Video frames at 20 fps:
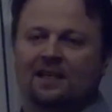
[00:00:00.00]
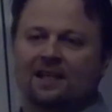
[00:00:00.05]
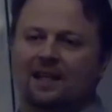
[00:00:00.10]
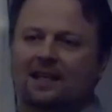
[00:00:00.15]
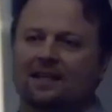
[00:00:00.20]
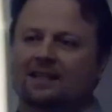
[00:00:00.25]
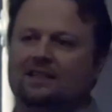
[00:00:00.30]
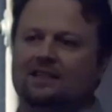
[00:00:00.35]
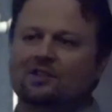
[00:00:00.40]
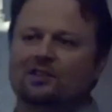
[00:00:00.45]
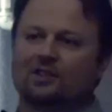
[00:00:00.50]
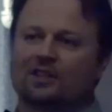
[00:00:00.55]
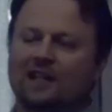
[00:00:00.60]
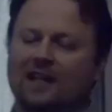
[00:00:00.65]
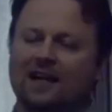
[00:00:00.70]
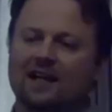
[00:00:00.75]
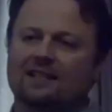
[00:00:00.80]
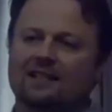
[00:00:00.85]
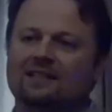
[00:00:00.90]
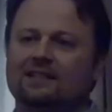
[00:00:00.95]
And in your
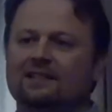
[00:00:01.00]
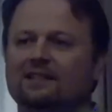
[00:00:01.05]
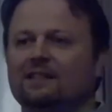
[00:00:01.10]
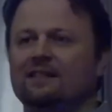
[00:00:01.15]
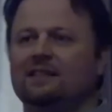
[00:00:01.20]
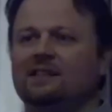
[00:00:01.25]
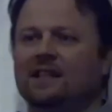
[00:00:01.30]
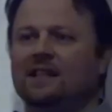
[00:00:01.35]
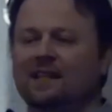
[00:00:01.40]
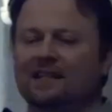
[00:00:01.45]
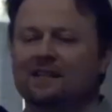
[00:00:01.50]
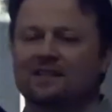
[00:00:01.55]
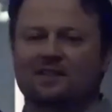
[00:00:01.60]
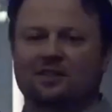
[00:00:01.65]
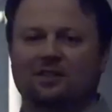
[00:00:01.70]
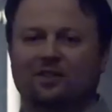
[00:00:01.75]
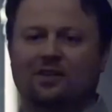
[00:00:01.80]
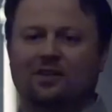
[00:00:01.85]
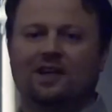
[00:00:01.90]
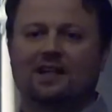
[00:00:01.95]
cat, yeah, the
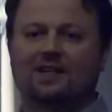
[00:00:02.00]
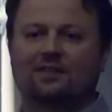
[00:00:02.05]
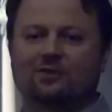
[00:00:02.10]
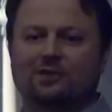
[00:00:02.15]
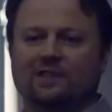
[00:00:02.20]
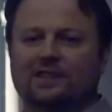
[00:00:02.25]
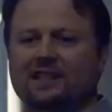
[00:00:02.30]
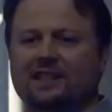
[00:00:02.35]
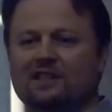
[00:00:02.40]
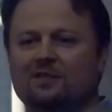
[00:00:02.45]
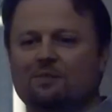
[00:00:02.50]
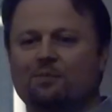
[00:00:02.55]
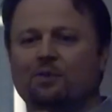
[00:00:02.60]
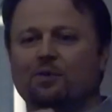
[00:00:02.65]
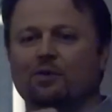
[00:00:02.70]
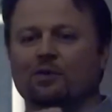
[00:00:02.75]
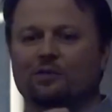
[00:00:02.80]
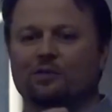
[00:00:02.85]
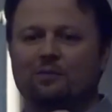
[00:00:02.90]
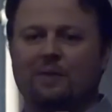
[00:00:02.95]
claw actually gets
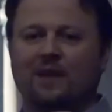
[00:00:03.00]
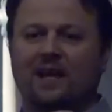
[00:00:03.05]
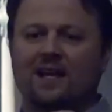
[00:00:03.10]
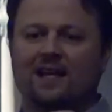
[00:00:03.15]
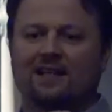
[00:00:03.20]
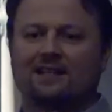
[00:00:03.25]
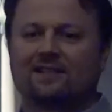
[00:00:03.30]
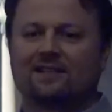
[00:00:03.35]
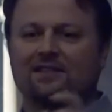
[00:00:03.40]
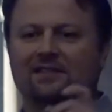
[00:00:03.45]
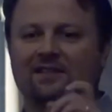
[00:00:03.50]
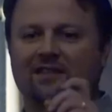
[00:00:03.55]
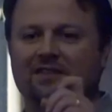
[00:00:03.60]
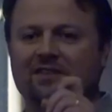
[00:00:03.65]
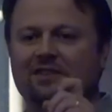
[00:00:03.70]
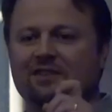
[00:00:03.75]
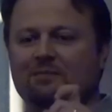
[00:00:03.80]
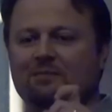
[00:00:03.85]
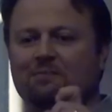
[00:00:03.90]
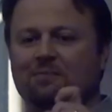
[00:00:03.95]
pulled back.
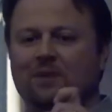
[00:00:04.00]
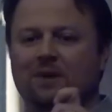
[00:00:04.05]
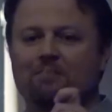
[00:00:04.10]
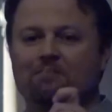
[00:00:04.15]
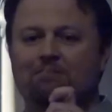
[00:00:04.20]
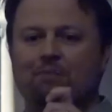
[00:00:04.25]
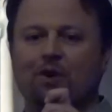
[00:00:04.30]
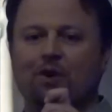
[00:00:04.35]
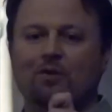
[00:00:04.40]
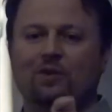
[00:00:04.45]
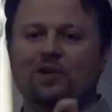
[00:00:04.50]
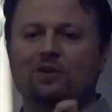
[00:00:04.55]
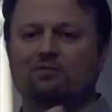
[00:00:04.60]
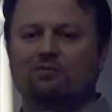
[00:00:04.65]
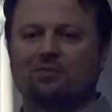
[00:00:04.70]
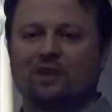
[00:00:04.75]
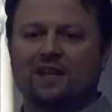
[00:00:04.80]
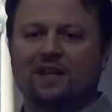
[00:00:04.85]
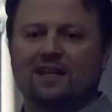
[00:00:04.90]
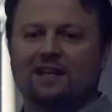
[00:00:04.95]
There's a bony
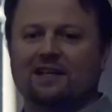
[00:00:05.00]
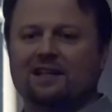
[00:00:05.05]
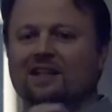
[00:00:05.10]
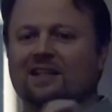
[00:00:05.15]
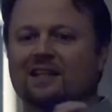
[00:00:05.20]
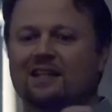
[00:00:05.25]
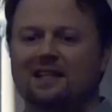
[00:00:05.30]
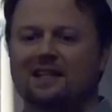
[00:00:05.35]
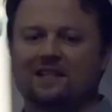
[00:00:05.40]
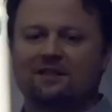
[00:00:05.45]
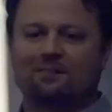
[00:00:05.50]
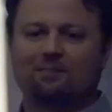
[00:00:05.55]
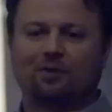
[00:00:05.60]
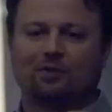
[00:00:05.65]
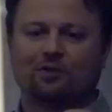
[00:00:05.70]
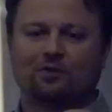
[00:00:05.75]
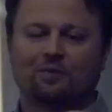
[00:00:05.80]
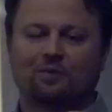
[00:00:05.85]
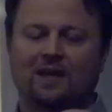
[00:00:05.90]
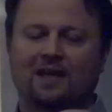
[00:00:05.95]
ring that it gets
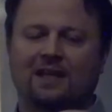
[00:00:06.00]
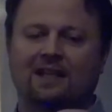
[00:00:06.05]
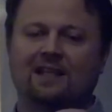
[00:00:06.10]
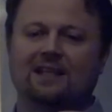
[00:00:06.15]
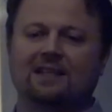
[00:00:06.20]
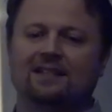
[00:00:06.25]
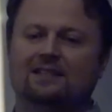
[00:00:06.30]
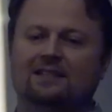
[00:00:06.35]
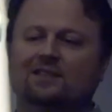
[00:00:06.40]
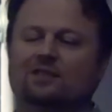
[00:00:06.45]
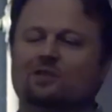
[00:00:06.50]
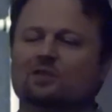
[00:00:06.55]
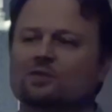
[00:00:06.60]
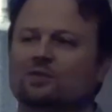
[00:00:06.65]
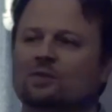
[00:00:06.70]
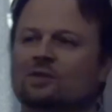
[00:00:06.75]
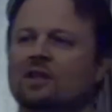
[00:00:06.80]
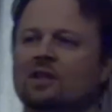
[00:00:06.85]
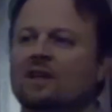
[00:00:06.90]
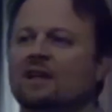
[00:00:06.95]
pulled back into.
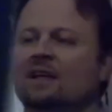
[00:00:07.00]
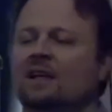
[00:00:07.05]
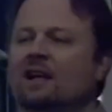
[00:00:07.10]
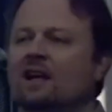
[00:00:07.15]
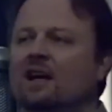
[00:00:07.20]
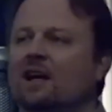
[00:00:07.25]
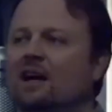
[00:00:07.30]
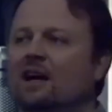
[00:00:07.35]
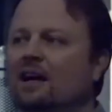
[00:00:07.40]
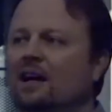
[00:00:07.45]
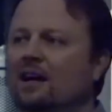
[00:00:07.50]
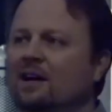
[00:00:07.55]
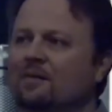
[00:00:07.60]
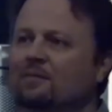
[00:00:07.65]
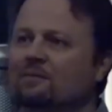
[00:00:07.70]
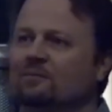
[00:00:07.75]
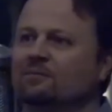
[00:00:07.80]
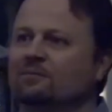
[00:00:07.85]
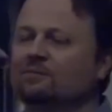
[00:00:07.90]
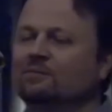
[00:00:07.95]
In
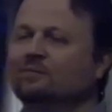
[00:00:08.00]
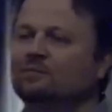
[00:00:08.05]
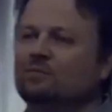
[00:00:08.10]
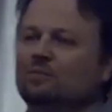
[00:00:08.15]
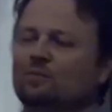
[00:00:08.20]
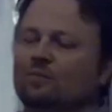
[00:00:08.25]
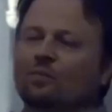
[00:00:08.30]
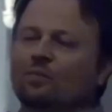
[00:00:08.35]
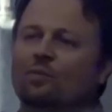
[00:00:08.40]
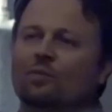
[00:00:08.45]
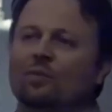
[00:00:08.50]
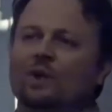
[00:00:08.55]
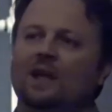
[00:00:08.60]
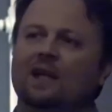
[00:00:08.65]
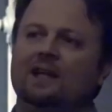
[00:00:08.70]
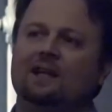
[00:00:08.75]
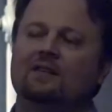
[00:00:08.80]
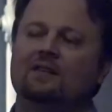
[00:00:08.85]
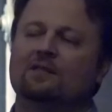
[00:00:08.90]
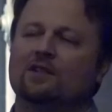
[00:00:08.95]

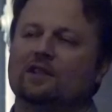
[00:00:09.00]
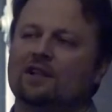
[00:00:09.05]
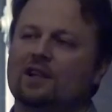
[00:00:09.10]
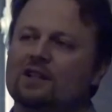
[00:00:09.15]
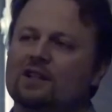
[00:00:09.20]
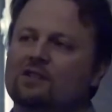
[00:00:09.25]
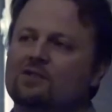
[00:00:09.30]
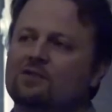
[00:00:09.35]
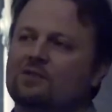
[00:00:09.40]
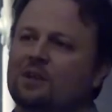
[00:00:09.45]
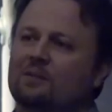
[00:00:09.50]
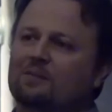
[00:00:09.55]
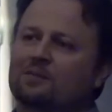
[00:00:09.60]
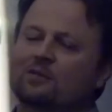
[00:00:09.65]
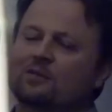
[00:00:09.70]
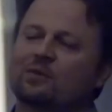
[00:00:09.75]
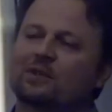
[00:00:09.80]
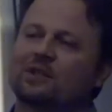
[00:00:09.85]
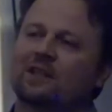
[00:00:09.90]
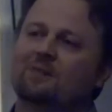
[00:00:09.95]
the
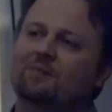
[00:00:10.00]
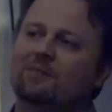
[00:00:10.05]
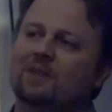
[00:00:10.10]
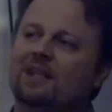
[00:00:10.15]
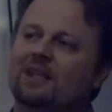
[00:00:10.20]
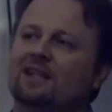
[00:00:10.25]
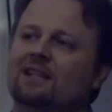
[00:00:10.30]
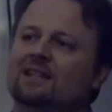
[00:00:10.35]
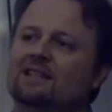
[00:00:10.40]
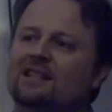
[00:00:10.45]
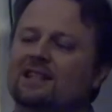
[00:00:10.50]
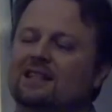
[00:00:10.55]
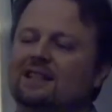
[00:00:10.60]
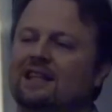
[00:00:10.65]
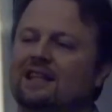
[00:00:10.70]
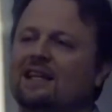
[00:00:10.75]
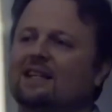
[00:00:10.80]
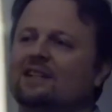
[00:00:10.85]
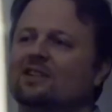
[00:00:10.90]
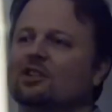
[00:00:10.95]
velociraptors, what they mean is that
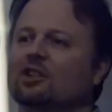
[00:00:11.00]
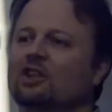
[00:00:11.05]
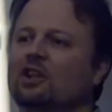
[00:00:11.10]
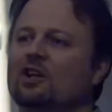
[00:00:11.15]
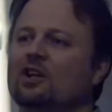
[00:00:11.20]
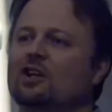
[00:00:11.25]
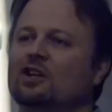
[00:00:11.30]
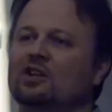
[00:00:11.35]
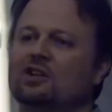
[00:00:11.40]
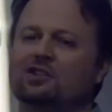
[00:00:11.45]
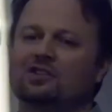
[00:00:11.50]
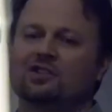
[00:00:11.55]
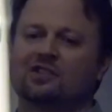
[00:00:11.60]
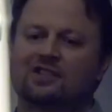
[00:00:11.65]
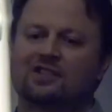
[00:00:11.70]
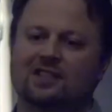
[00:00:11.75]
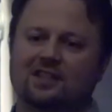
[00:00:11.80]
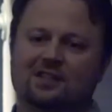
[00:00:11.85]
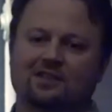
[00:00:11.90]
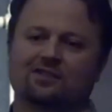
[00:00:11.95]
that large
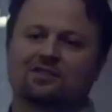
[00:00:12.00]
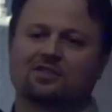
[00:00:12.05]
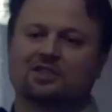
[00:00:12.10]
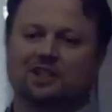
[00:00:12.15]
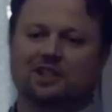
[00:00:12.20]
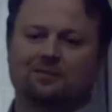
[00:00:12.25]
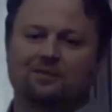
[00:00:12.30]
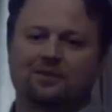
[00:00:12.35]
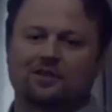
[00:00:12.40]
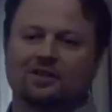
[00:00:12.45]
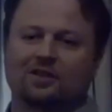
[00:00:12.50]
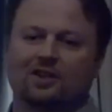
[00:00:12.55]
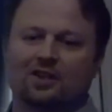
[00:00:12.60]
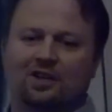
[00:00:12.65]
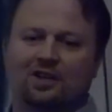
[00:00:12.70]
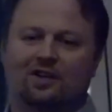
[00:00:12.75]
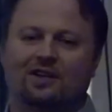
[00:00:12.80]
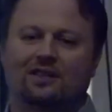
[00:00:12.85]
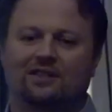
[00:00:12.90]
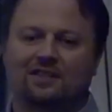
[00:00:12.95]
sickle-shaped
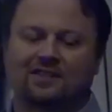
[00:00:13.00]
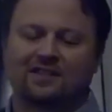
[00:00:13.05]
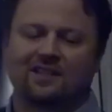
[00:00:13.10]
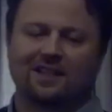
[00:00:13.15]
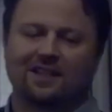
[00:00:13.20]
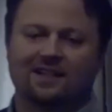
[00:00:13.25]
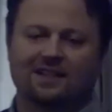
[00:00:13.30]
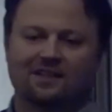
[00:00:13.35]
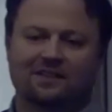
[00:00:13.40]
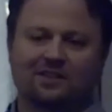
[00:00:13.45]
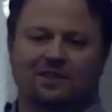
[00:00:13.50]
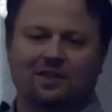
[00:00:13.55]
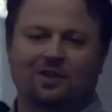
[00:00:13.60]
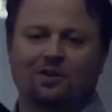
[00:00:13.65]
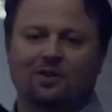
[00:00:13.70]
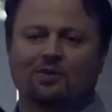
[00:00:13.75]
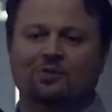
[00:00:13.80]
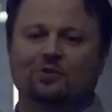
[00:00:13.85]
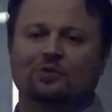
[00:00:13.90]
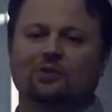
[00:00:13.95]
claw on the second
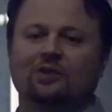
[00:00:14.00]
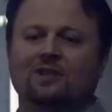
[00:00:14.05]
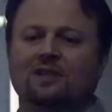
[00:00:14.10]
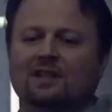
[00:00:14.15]
toe